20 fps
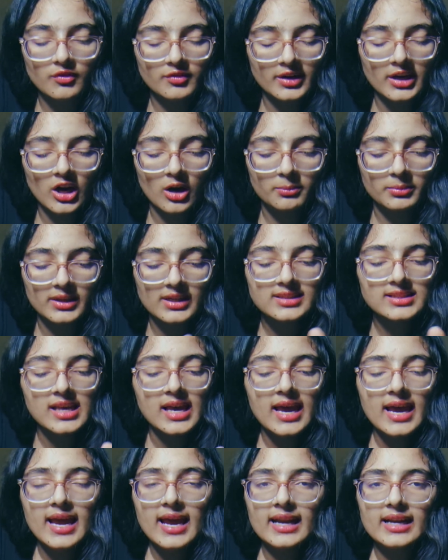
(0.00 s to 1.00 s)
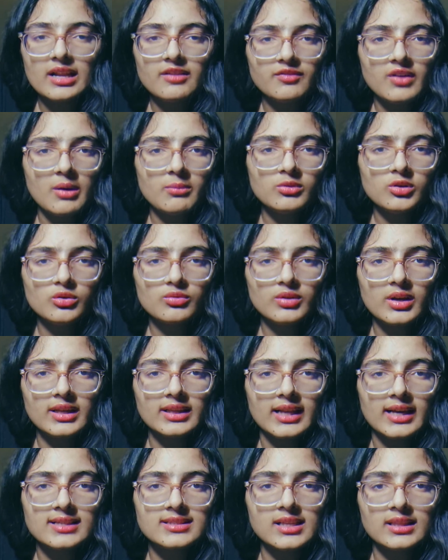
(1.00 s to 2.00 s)
ray optics, and I've come to
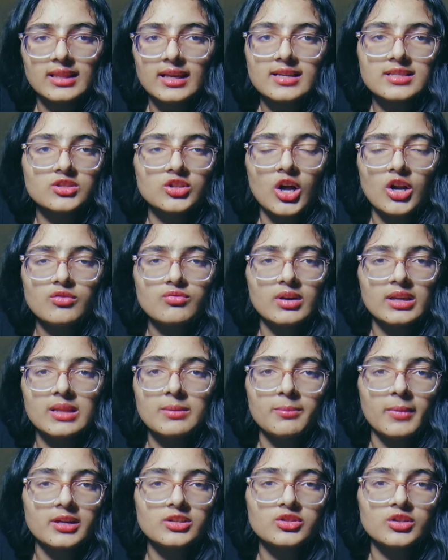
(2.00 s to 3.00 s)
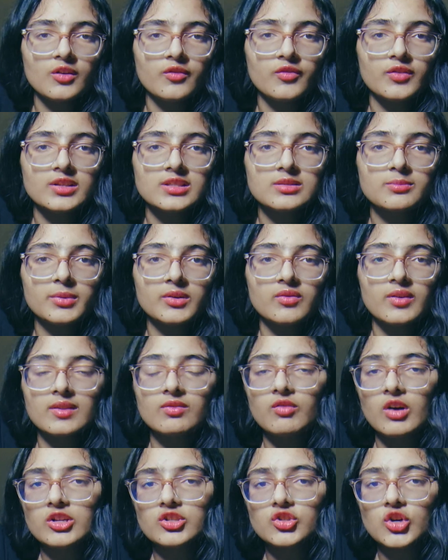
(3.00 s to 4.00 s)
realize that there is not really much difference
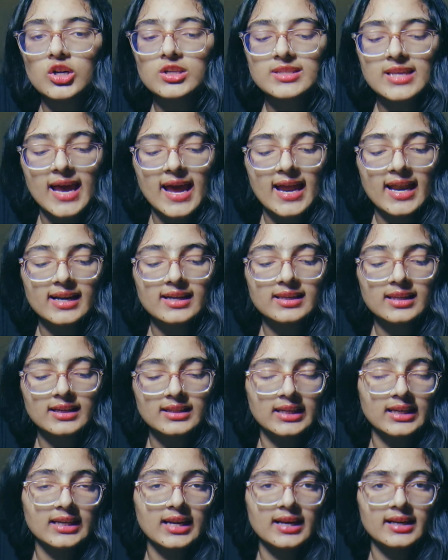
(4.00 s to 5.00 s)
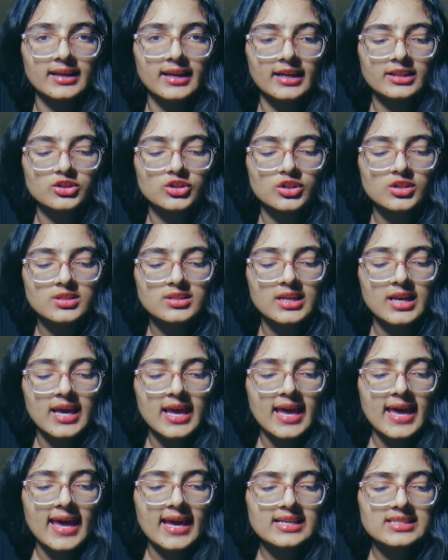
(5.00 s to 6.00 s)
between one shots and the detailed lectures,
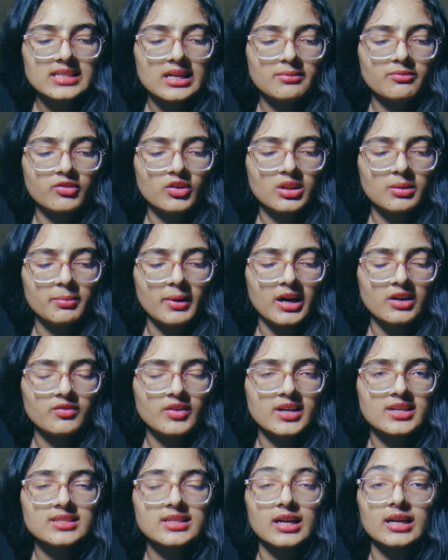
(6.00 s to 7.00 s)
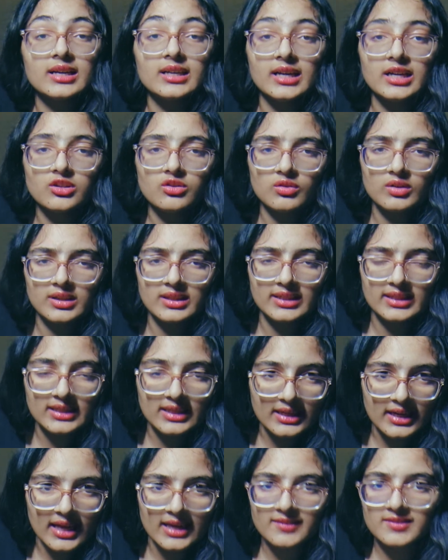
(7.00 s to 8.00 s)
except for the part where sir literally
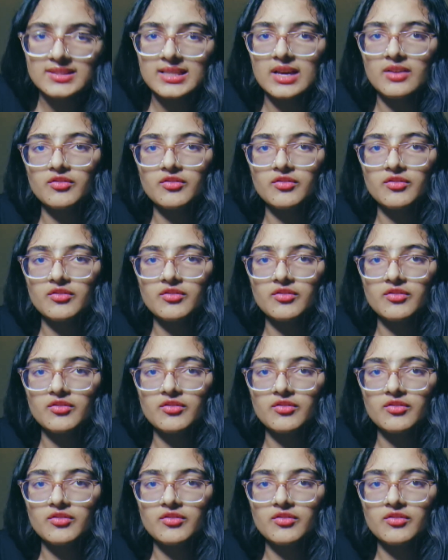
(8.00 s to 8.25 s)
derives